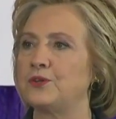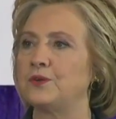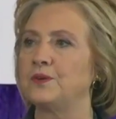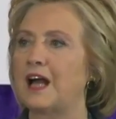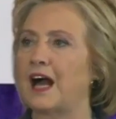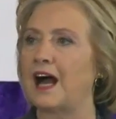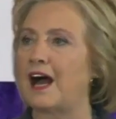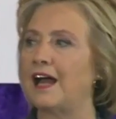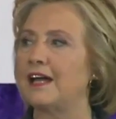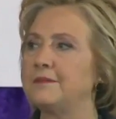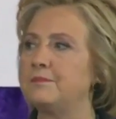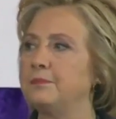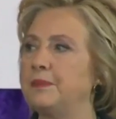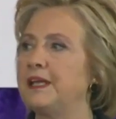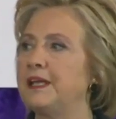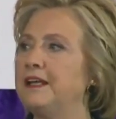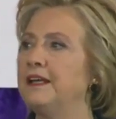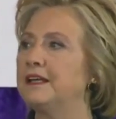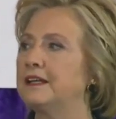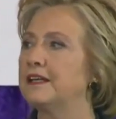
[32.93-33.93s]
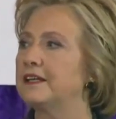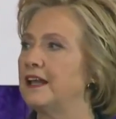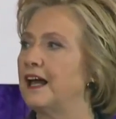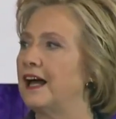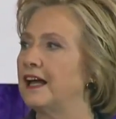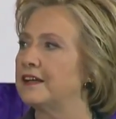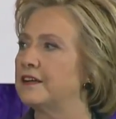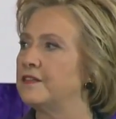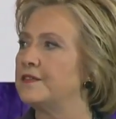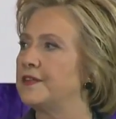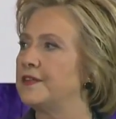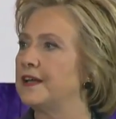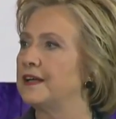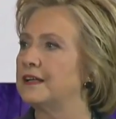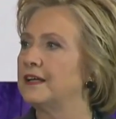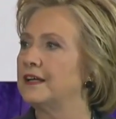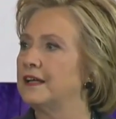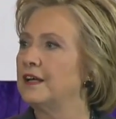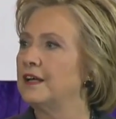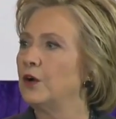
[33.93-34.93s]
to guide me in a lot of
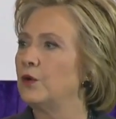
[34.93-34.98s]
the